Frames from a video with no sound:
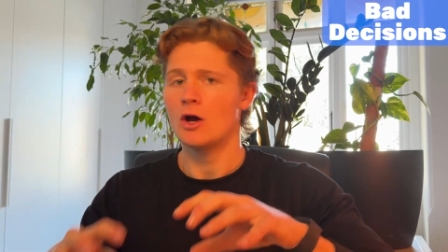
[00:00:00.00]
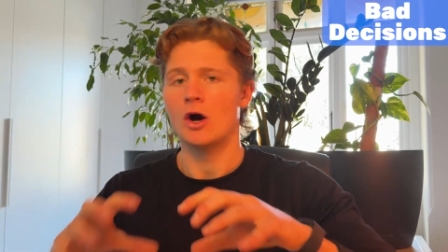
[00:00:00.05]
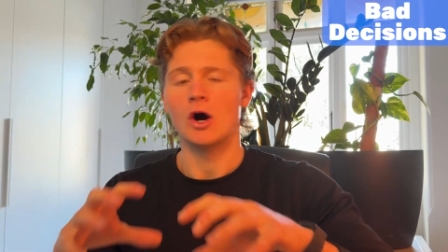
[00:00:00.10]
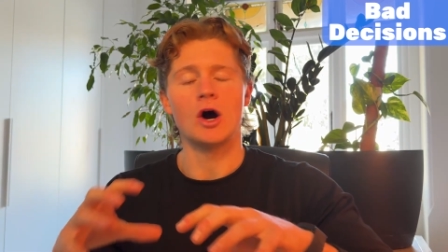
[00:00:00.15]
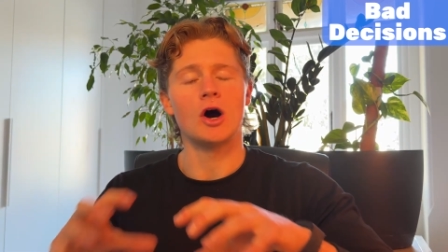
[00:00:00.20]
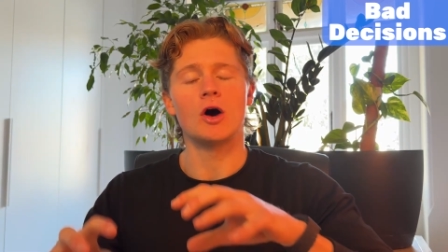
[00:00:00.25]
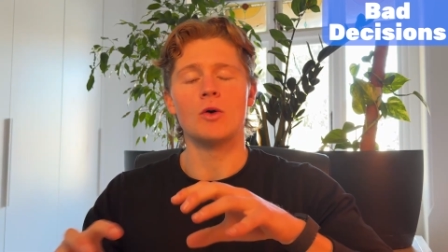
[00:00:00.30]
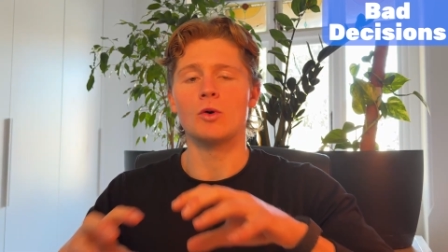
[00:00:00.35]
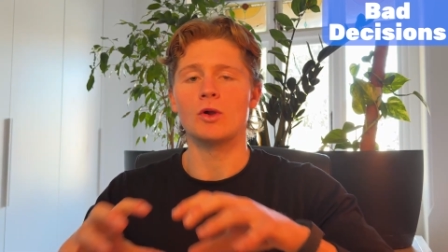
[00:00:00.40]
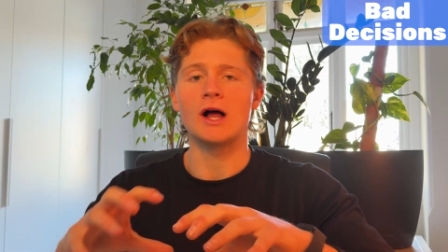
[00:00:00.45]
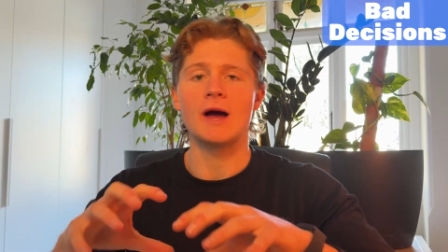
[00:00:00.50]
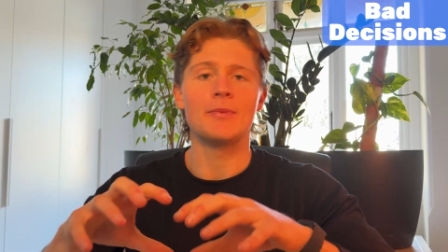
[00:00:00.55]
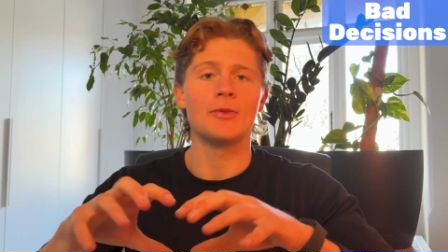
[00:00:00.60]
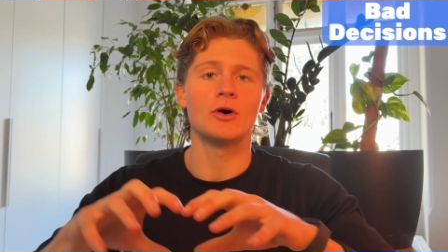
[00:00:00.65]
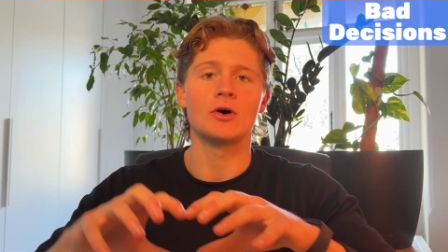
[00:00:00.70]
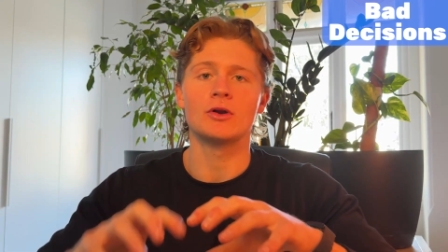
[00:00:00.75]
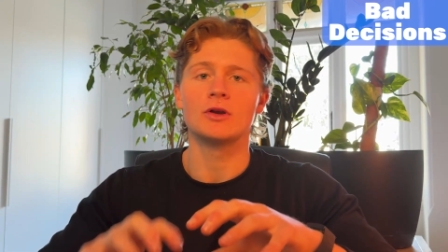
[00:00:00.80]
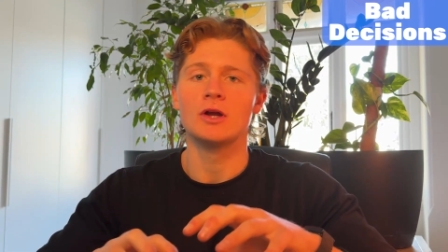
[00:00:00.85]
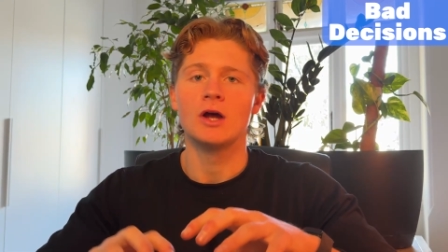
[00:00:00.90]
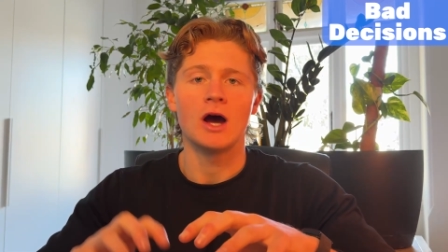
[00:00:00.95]
oh, well,
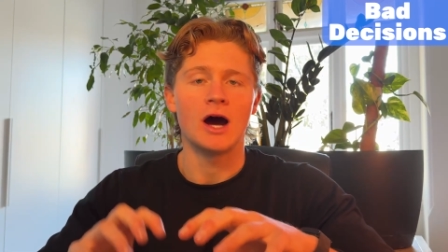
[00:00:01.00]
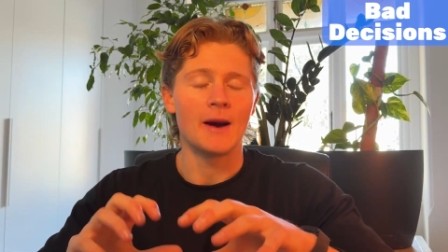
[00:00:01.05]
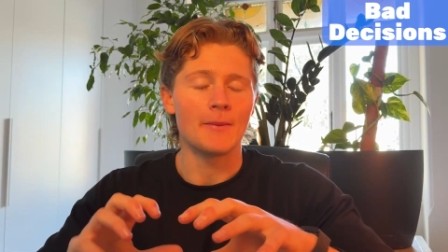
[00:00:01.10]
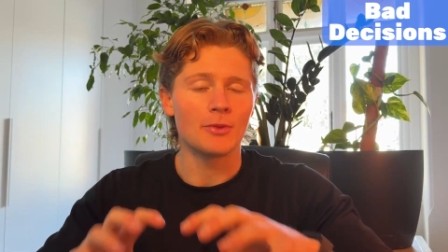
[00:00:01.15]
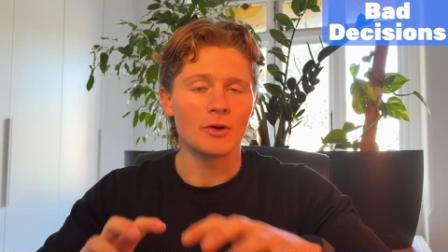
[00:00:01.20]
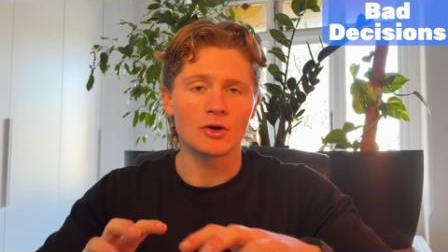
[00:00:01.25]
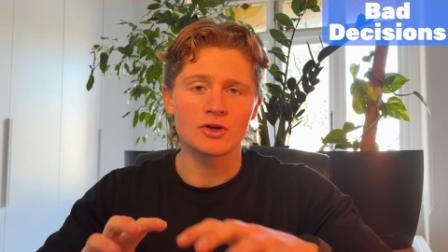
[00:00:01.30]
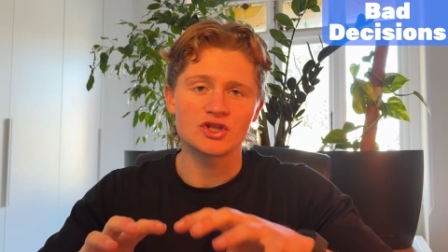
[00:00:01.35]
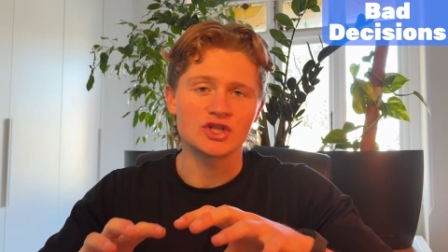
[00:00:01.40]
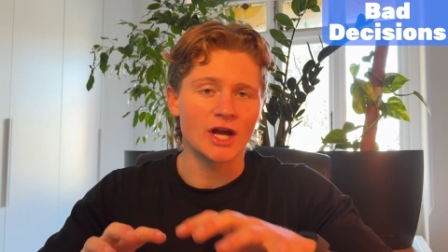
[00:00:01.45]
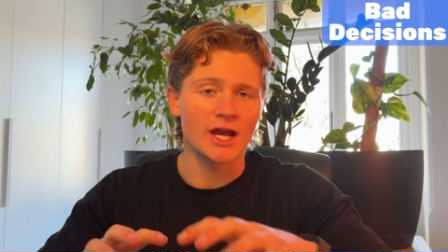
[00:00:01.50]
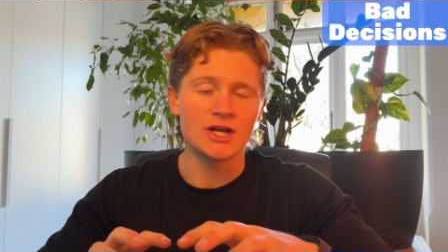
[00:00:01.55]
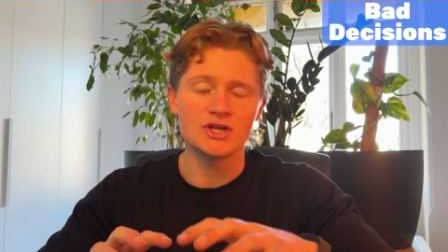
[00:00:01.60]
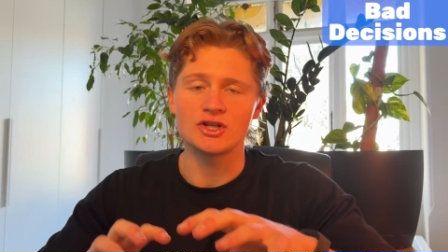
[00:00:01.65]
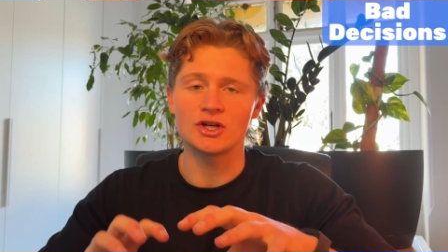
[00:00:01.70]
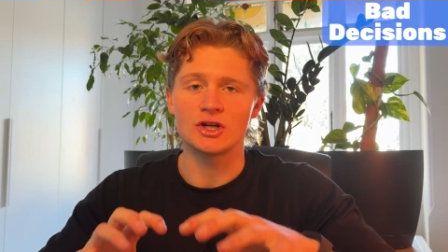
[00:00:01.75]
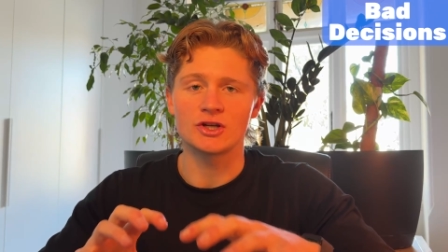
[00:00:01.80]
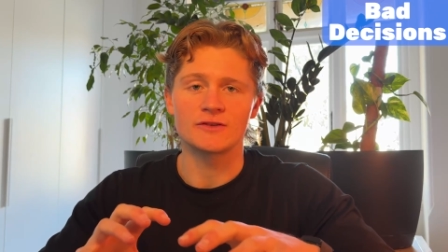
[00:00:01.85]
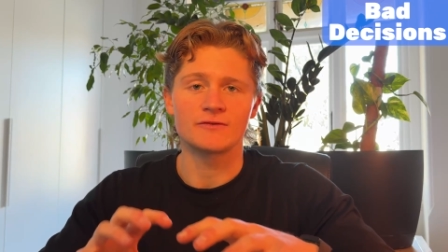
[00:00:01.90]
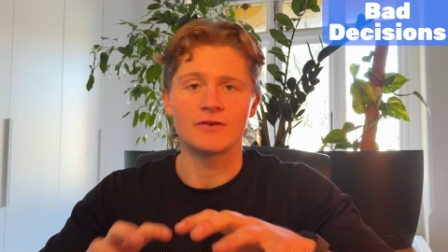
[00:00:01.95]
I'm not
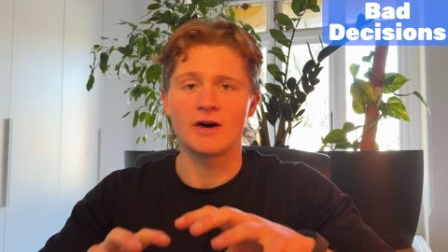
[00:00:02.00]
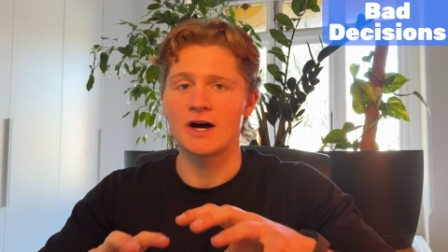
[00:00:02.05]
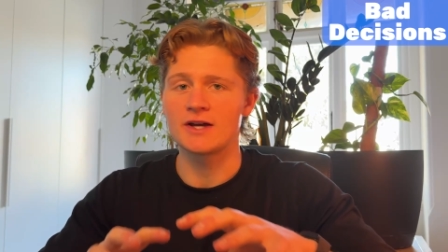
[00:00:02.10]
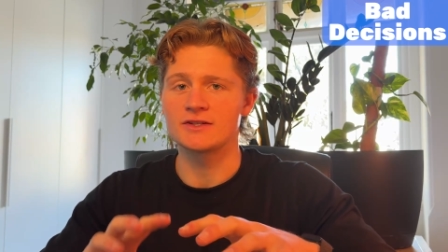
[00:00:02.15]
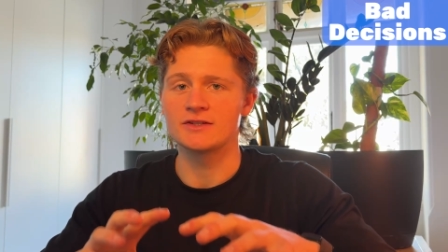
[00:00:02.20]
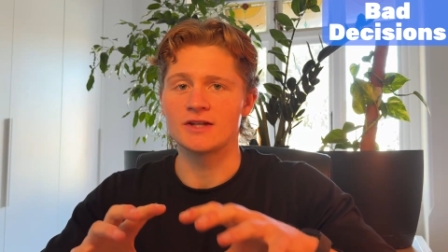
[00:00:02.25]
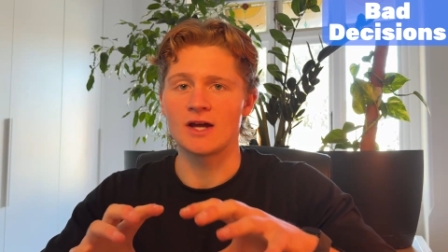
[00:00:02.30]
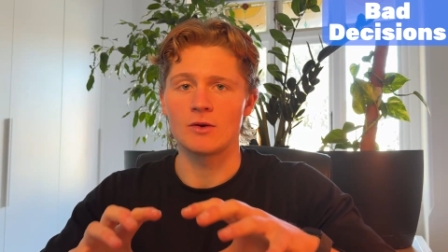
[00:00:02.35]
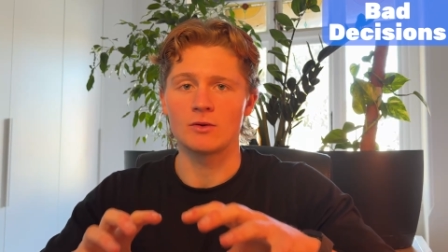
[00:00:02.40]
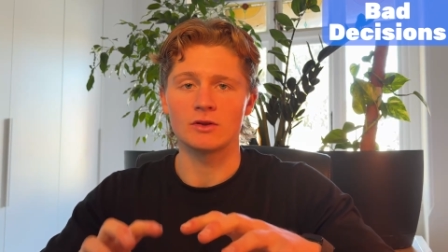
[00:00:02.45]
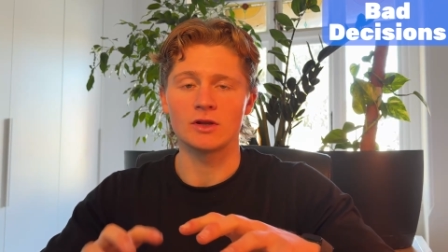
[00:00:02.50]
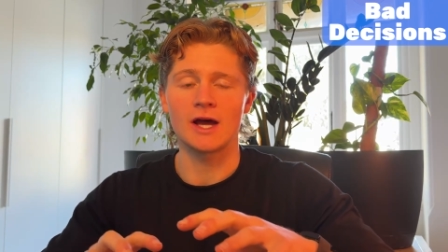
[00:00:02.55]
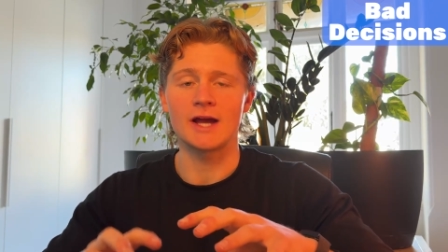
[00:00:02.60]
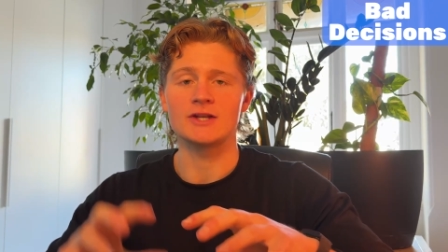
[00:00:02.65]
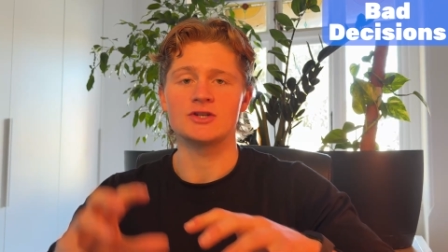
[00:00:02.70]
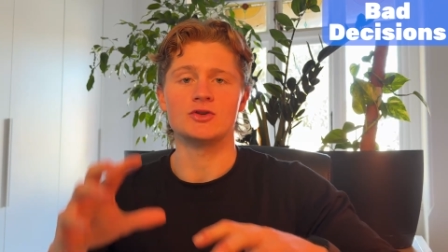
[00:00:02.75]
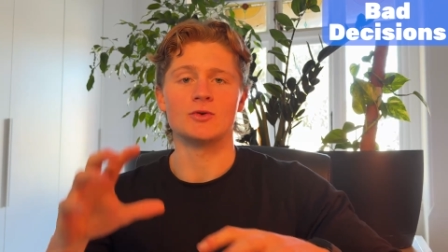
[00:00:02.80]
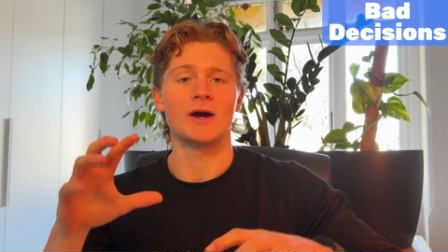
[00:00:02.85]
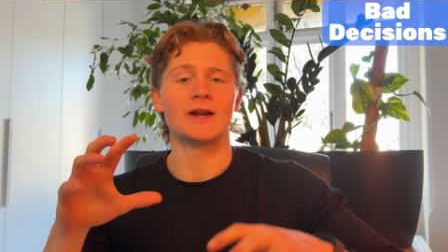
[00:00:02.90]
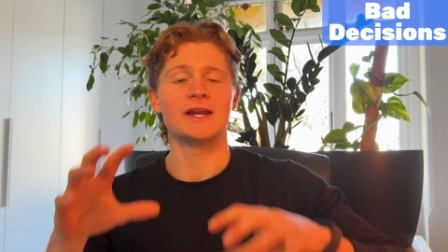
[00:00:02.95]
changing as fast as I would like to.